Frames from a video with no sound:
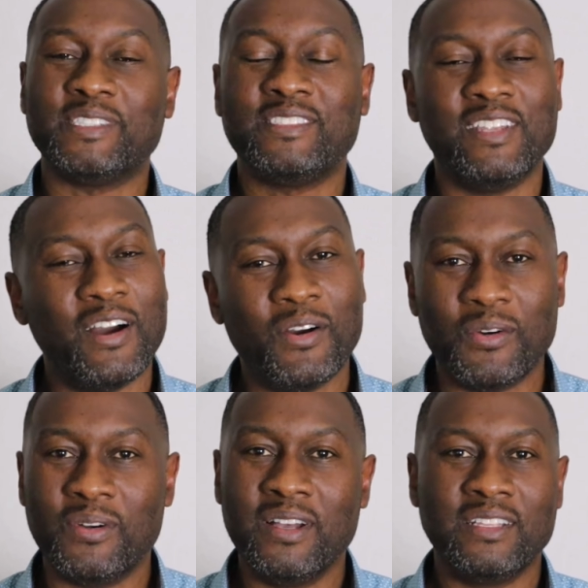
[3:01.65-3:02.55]
is
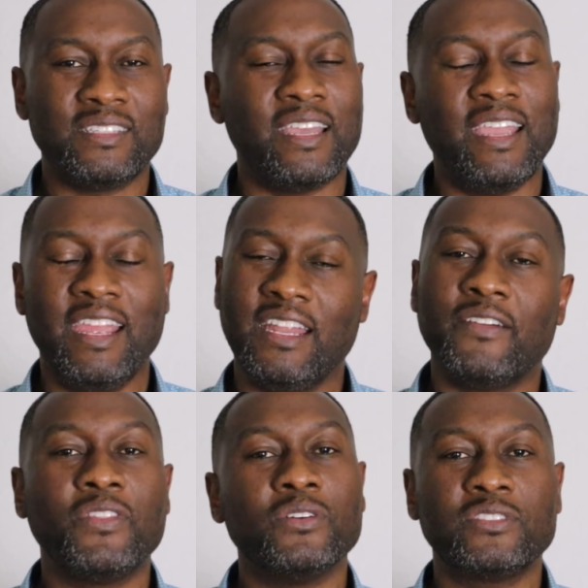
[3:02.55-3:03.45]
no to any
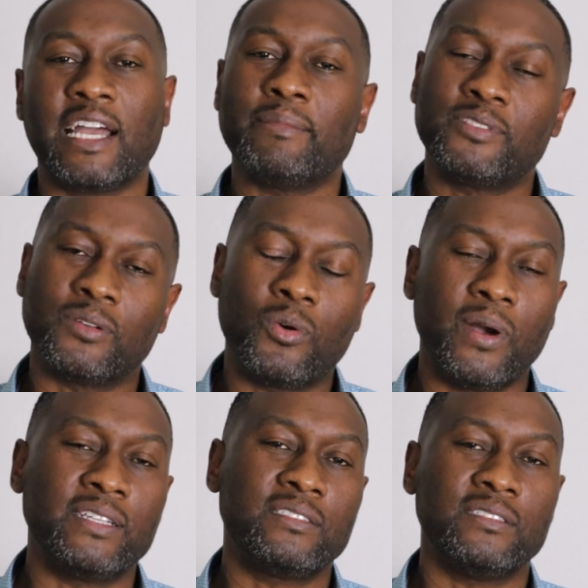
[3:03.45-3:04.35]
of those types of
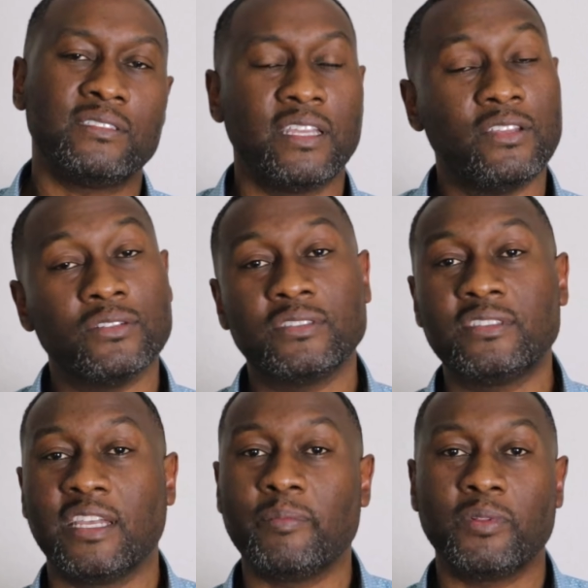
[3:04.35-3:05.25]
questions, then
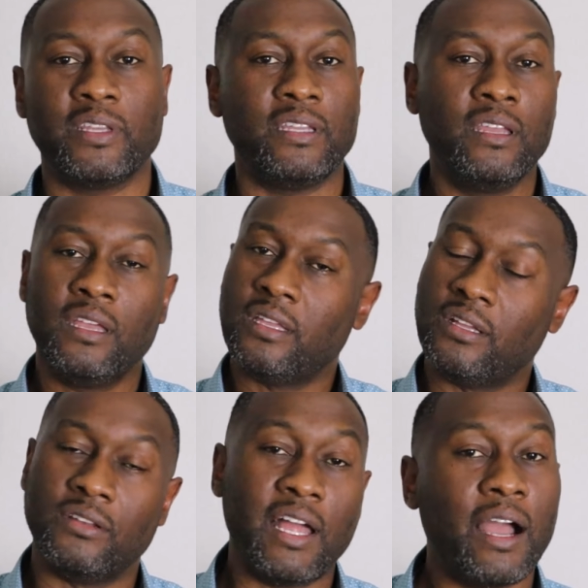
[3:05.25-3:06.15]

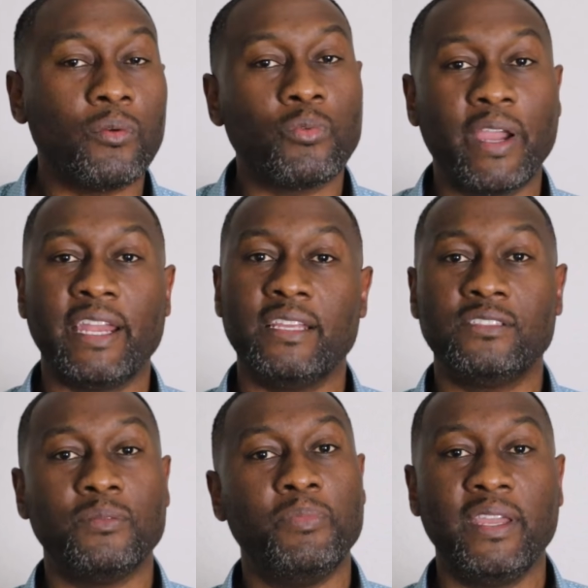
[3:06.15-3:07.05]
you're not ready
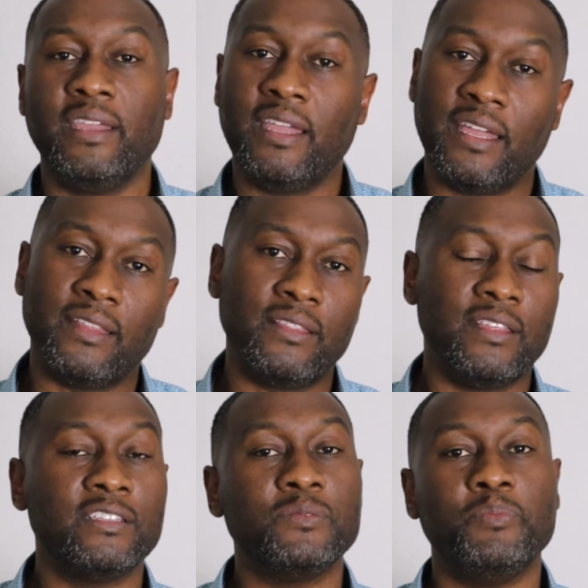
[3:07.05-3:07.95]
to be in
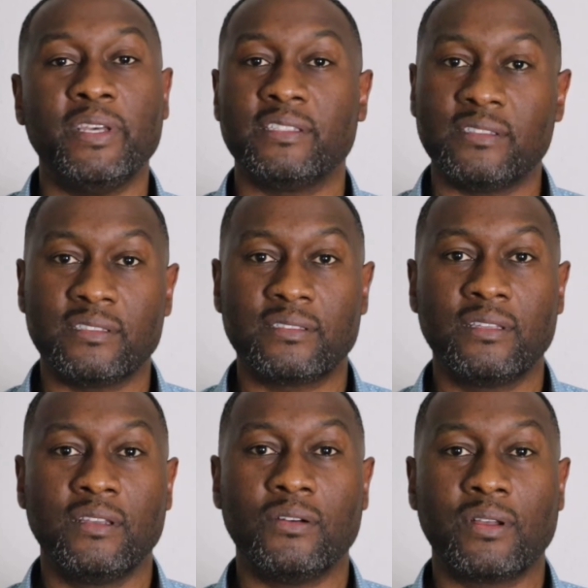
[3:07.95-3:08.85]
this business.
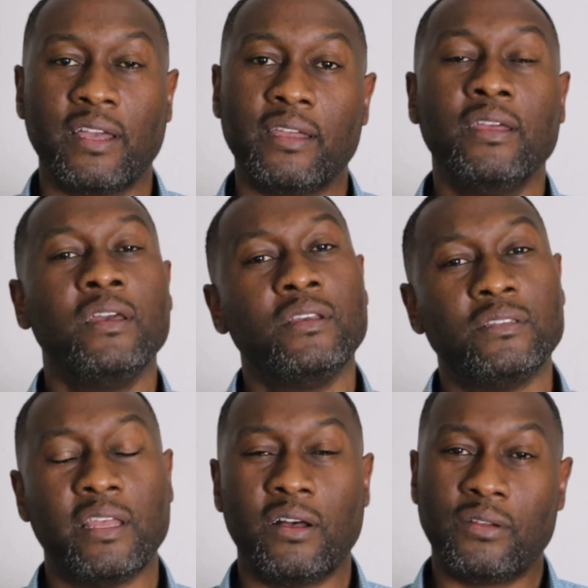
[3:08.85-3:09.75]
Okay.
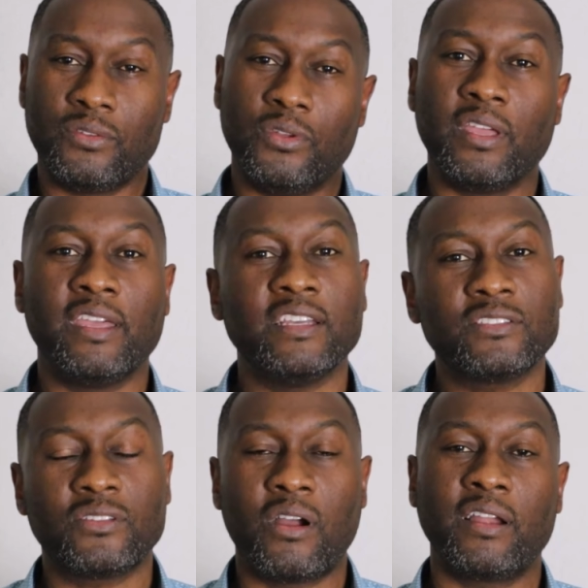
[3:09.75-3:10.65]
Now you can get
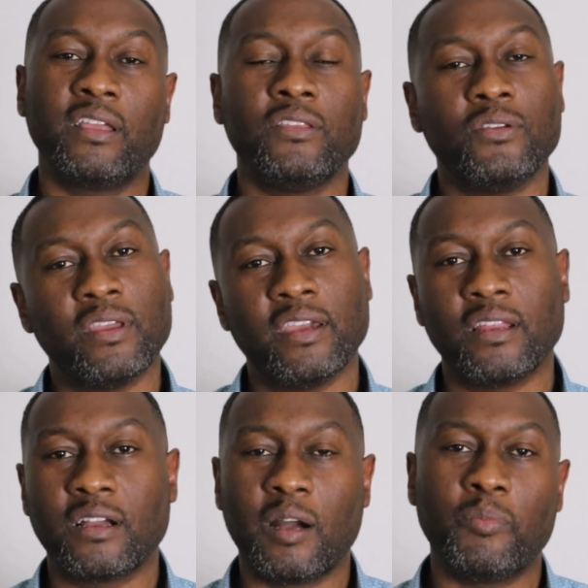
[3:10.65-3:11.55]
started, you can
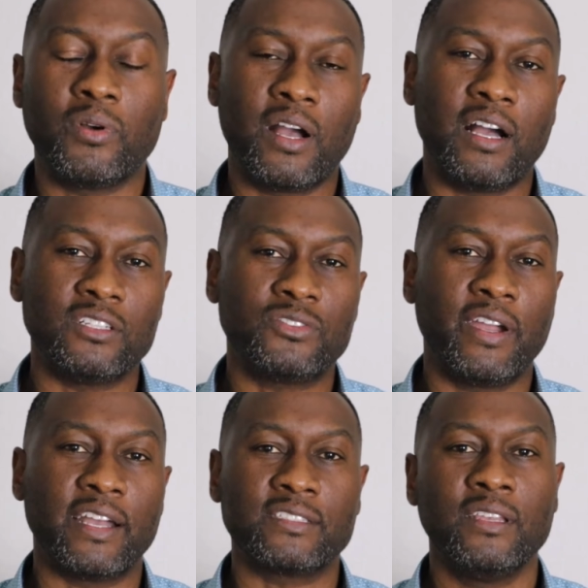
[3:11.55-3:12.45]
get a couple
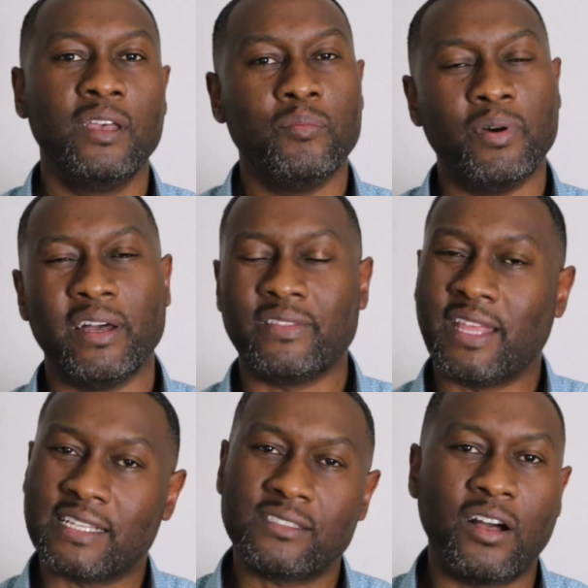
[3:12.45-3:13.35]
contracts, but
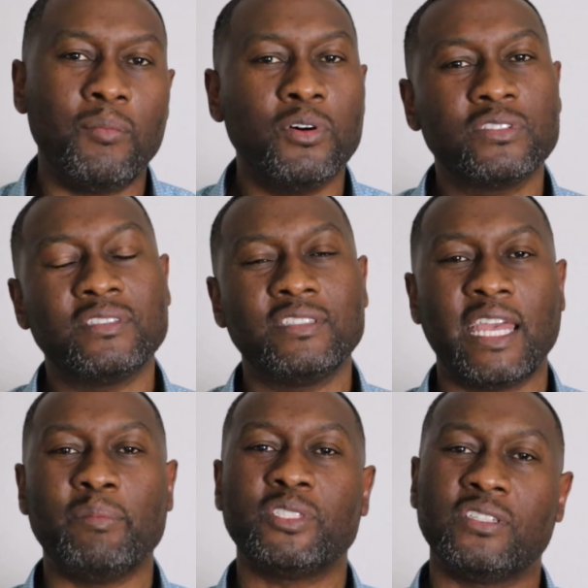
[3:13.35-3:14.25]
that's almost the
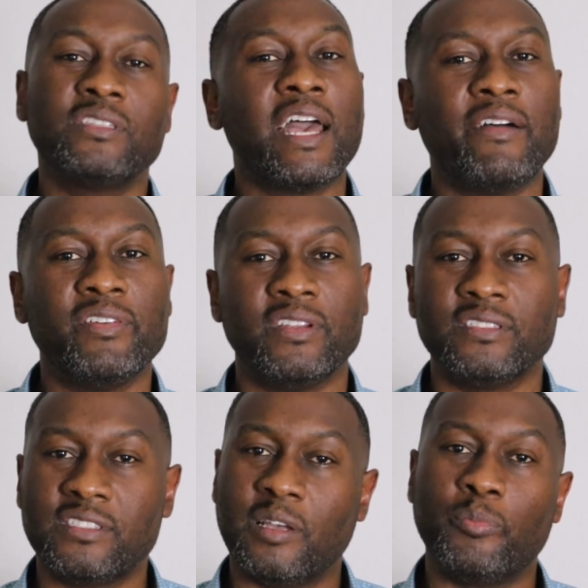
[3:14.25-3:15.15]
same as just having a
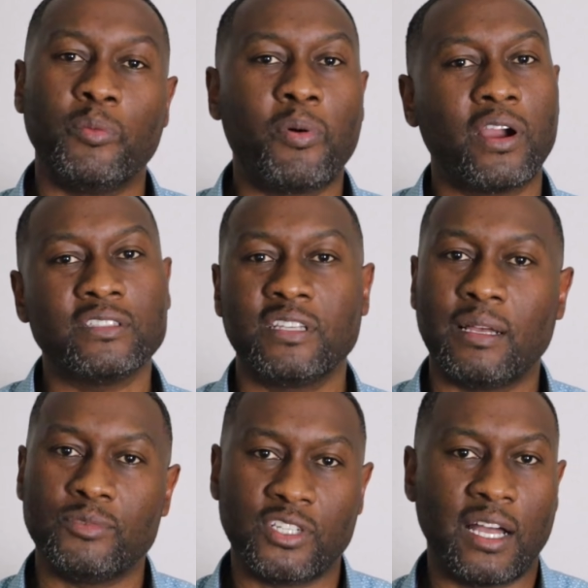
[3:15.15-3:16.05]
simple
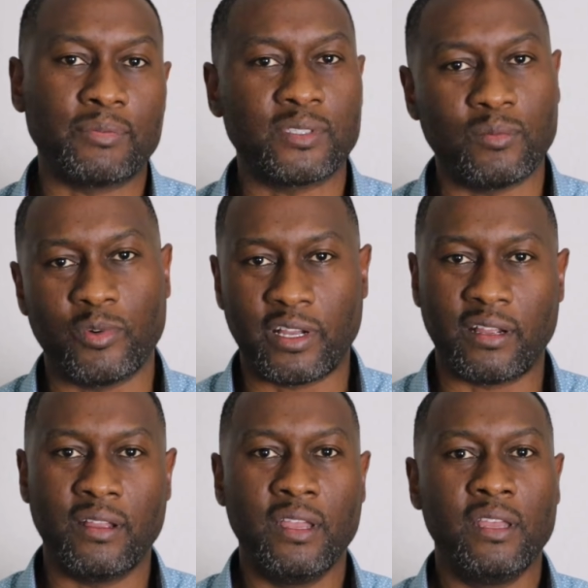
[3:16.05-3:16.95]
part-time job somewhere.